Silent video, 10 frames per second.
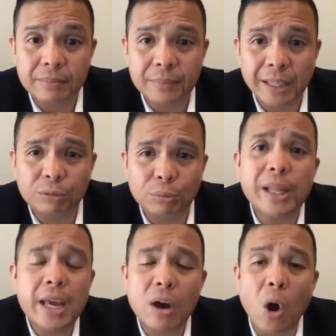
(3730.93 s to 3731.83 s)
That's
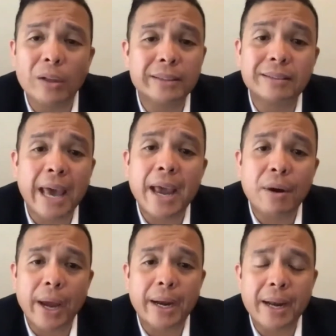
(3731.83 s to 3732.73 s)
really all it's saying
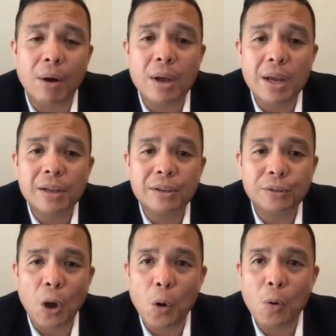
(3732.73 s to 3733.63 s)
right now.
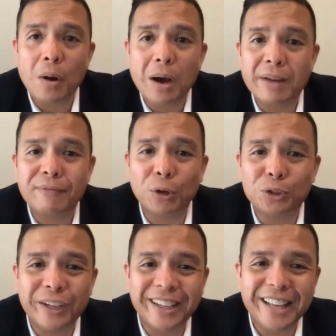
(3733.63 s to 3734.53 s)
So
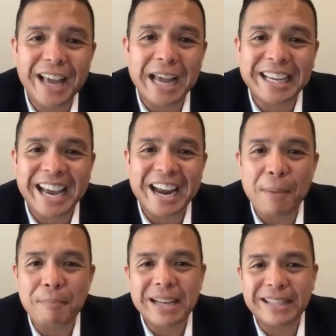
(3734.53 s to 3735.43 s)
unfortunately, I
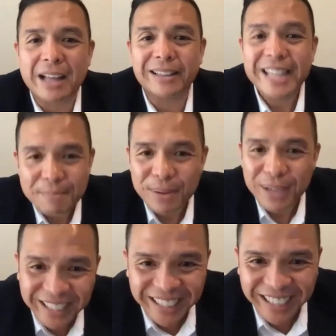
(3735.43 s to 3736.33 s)
cannot make that leap.
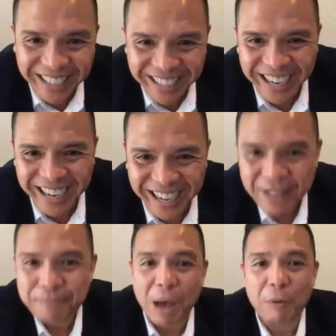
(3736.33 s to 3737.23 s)
That
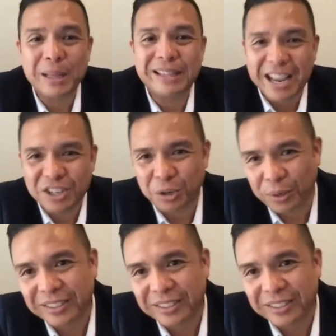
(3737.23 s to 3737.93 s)
would be dangerous.